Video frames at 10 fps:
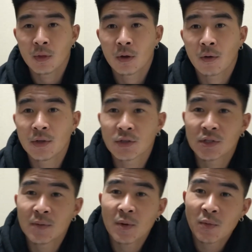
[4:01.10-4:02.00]
Alright, so
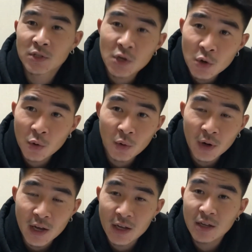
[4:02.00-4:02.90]
tip number 2
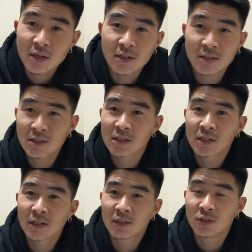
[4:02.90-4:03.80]
is
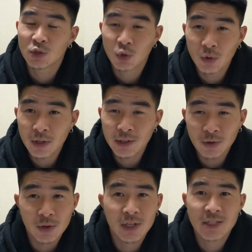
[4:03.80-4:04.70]
join
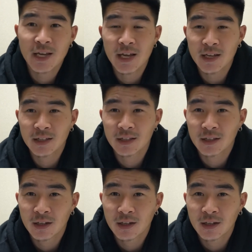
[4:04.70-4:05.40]
or attend